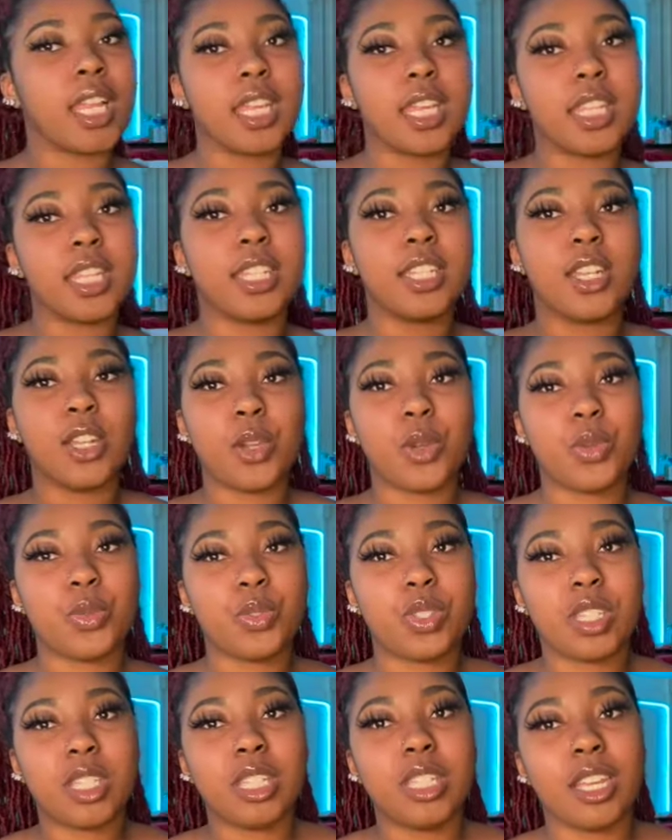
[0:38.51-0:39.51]
you know
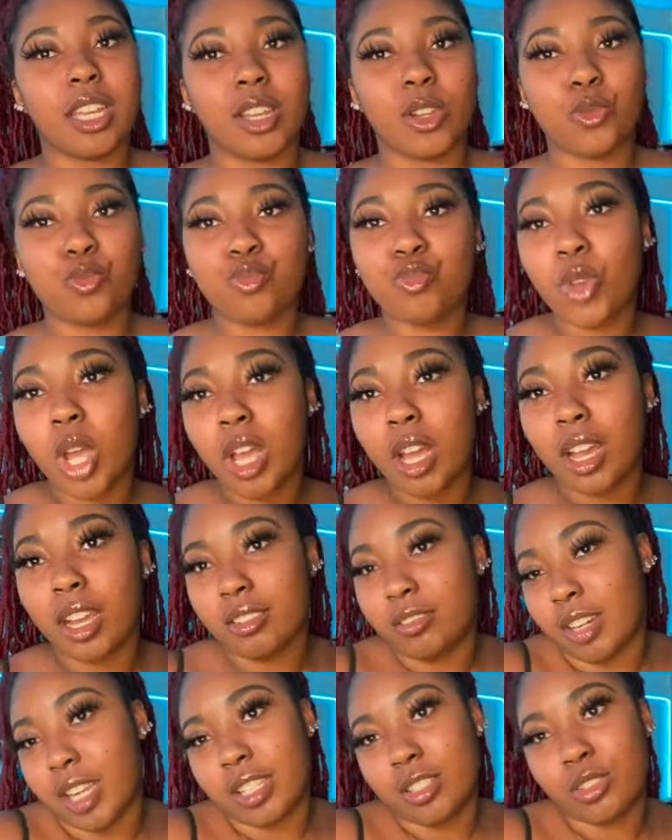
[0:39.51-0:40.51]
you know all
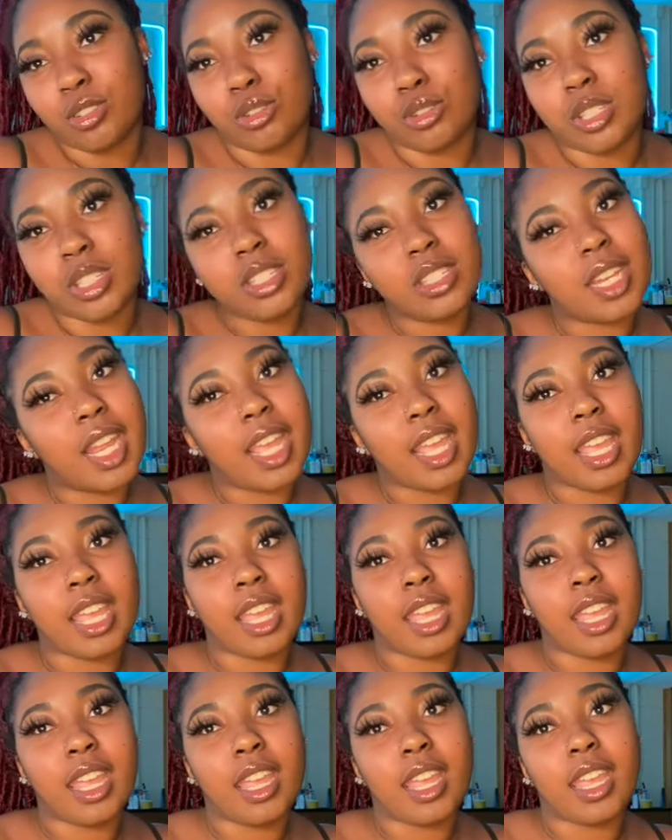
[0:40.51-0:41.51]
right so
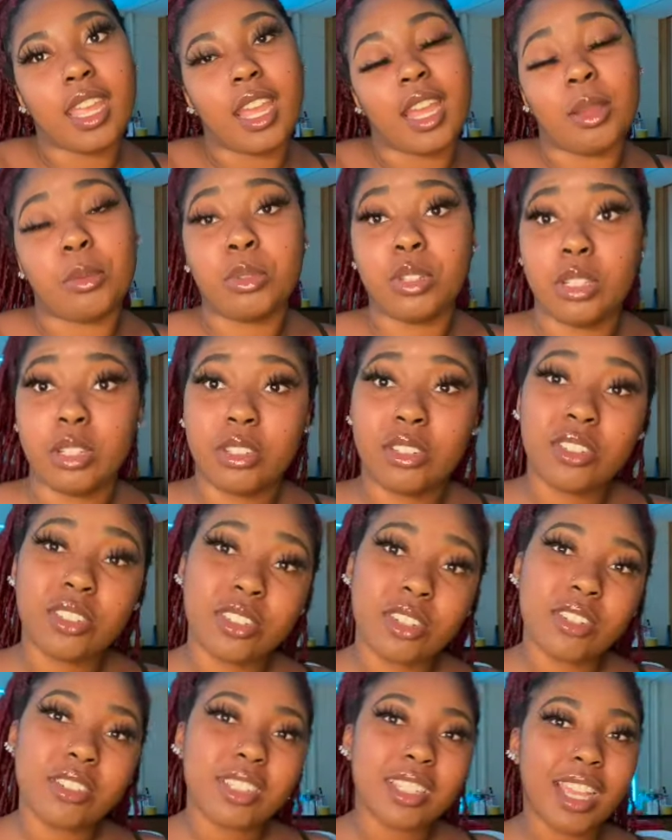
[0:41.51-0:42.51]
today i'm gonna
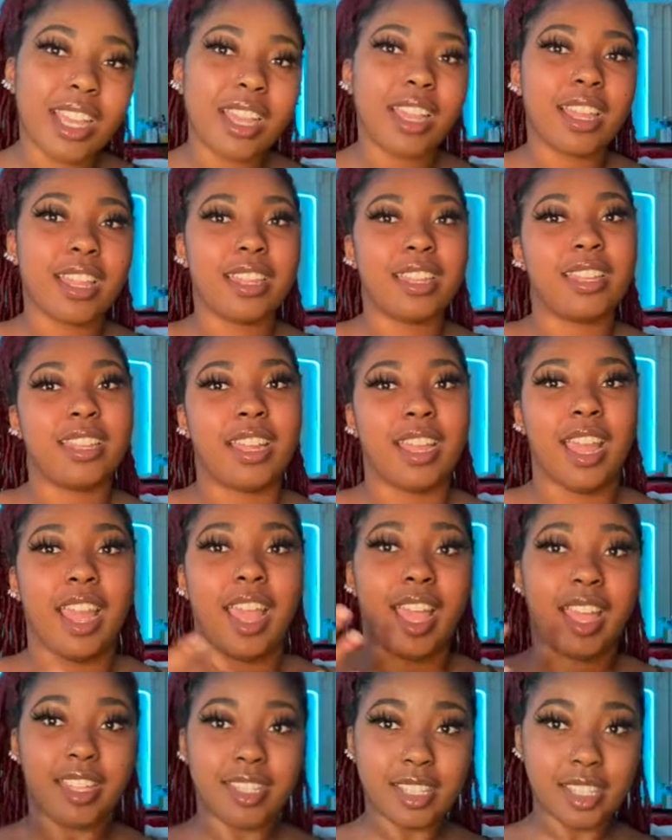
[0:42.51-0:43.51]
show y'all
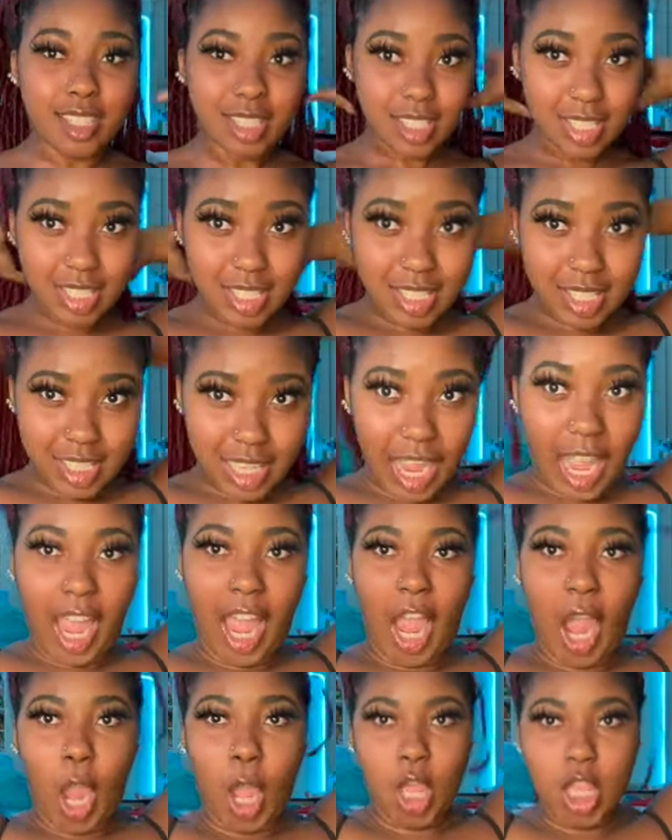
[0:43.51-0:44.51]
how to
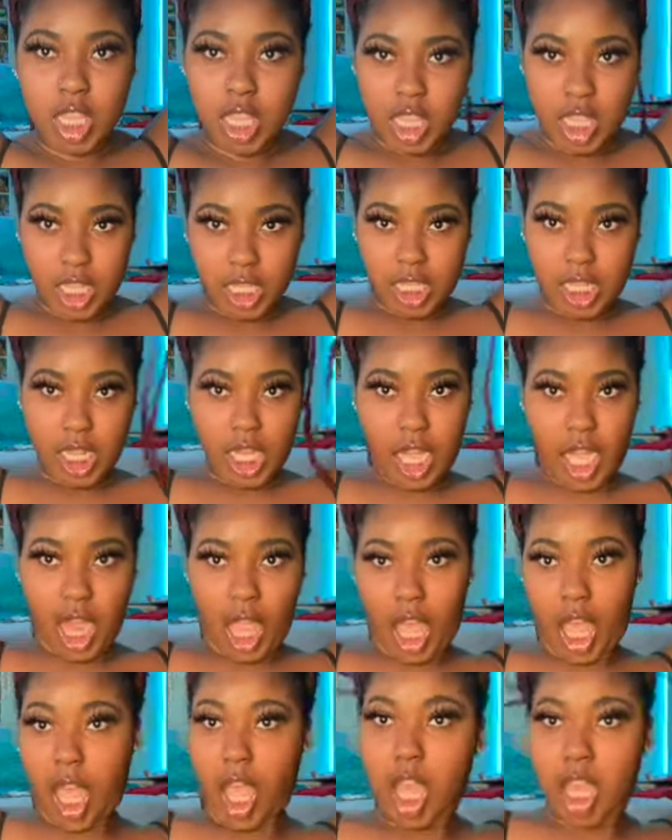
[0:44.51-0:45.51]
style these
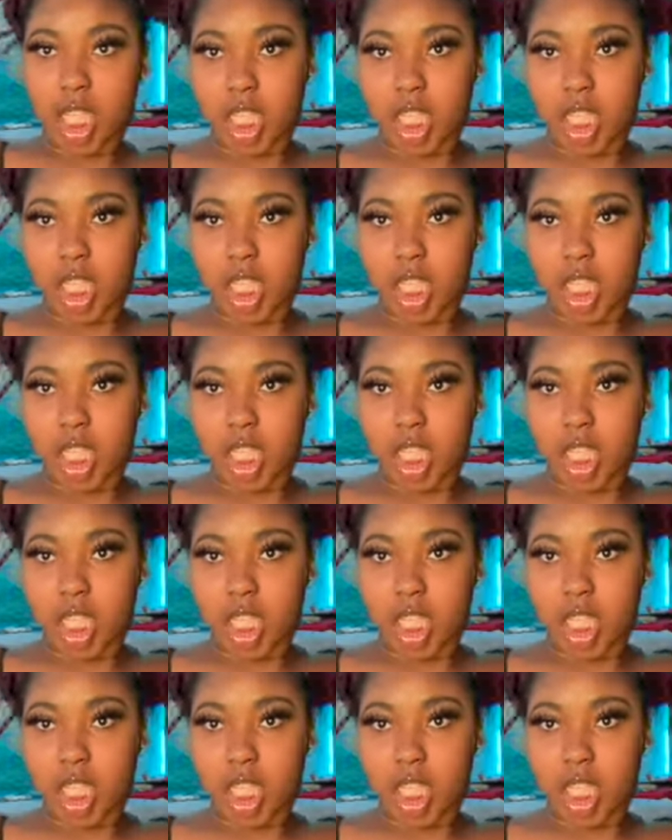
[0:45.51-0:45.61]
locks